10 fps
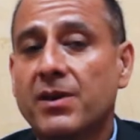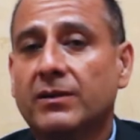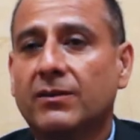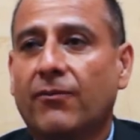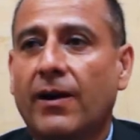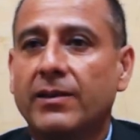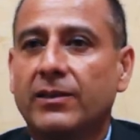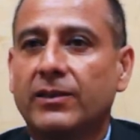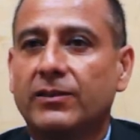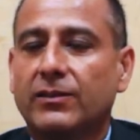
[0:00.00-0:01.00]
here as a
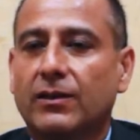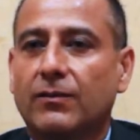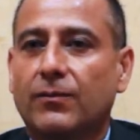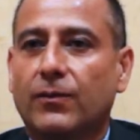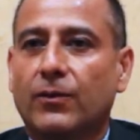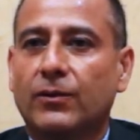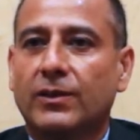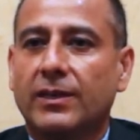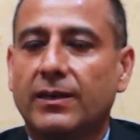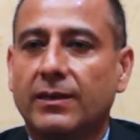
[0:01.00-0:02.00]
finalist for
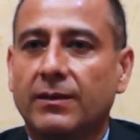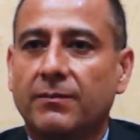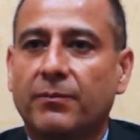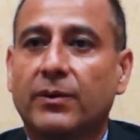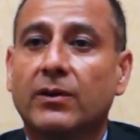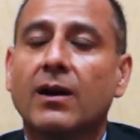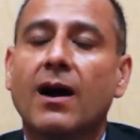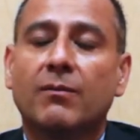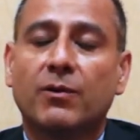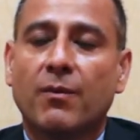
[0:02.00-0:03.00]
the Pearl
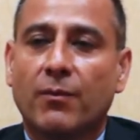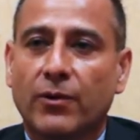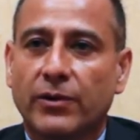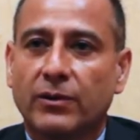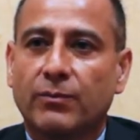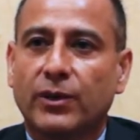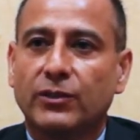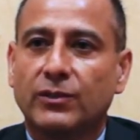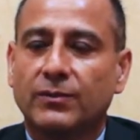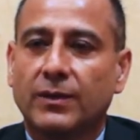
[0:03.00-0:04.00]
Harbor Memorial
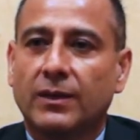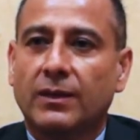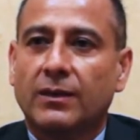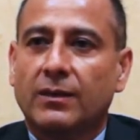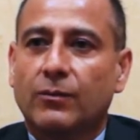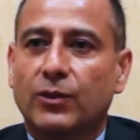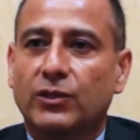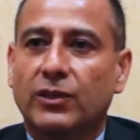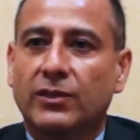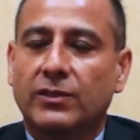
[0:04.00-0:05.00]
Bridge,
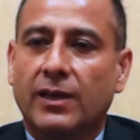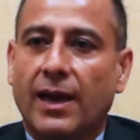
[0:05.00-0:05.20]
which is